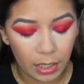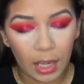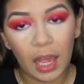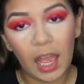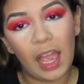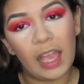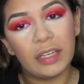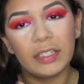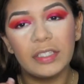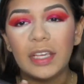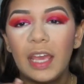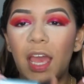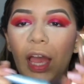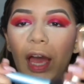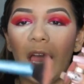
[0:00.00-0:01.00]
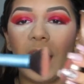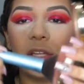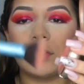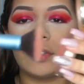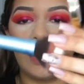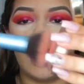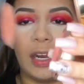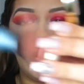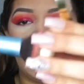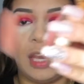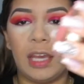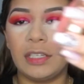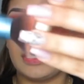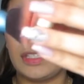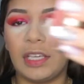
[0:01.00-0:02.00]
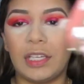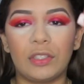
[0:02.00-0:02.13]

I just had to get it. I just like to